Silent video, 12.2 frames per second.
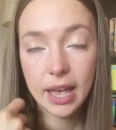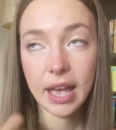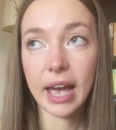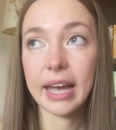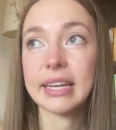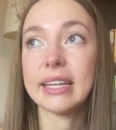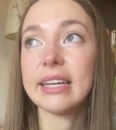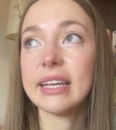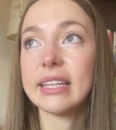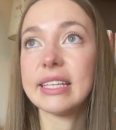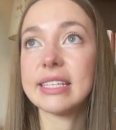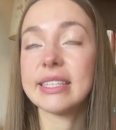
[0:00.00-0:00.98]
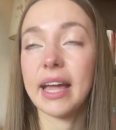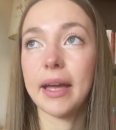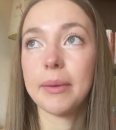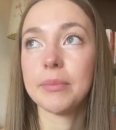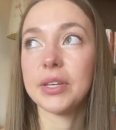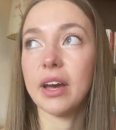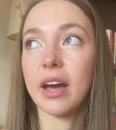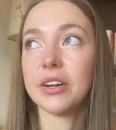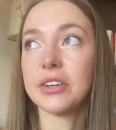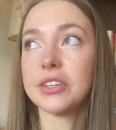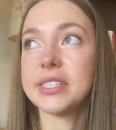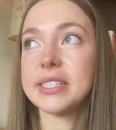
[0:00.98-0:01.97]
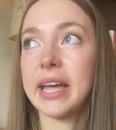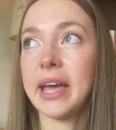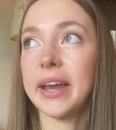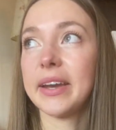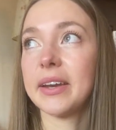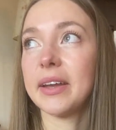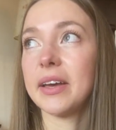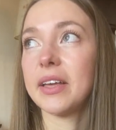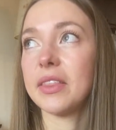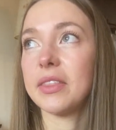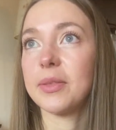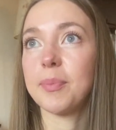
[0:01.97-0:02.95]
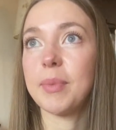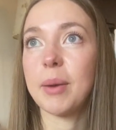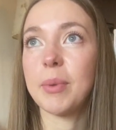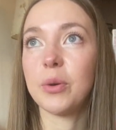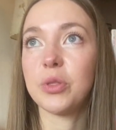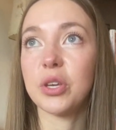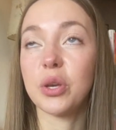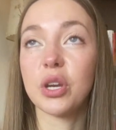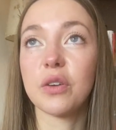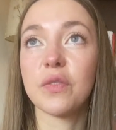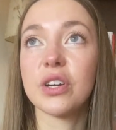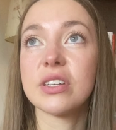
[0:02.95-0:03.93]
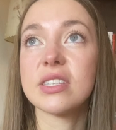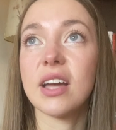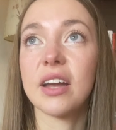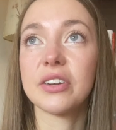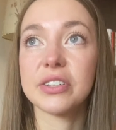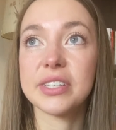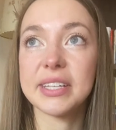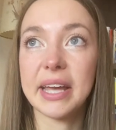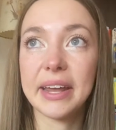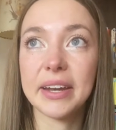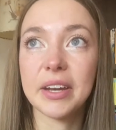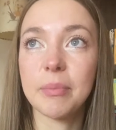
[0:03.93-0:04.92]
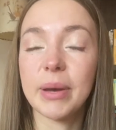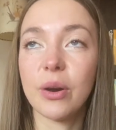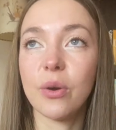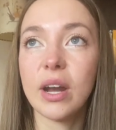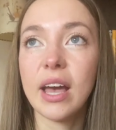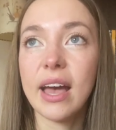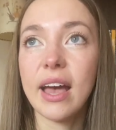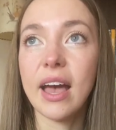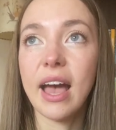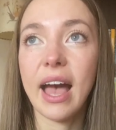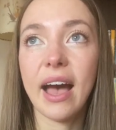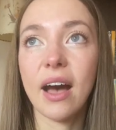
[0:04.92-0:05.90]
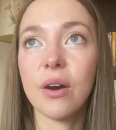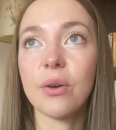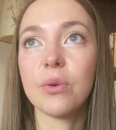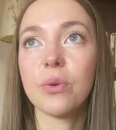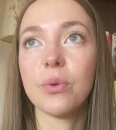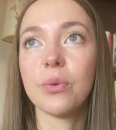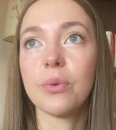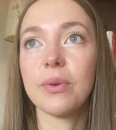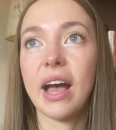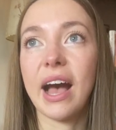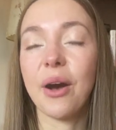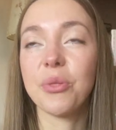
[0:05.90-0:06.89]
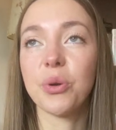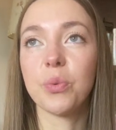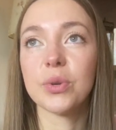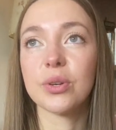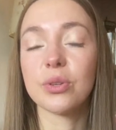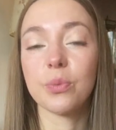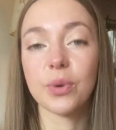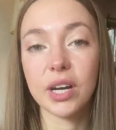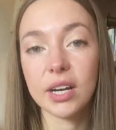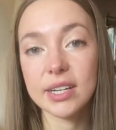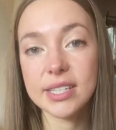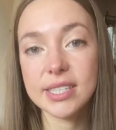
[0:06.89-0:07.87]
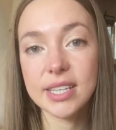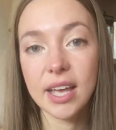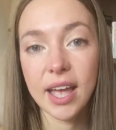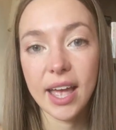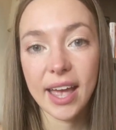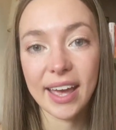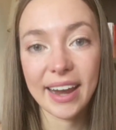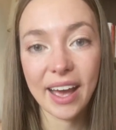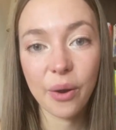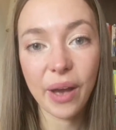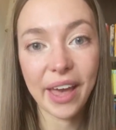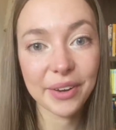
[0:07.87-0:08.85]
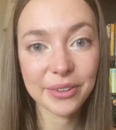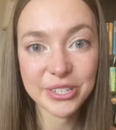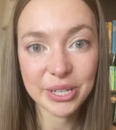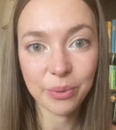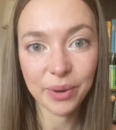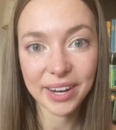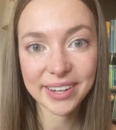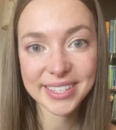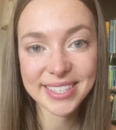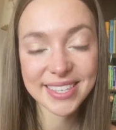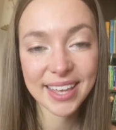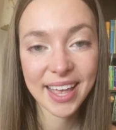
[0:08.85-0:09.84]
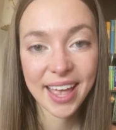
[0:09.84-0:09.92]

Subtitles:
I needed this time to understand about the universe, to understand about how the world works and how energy works.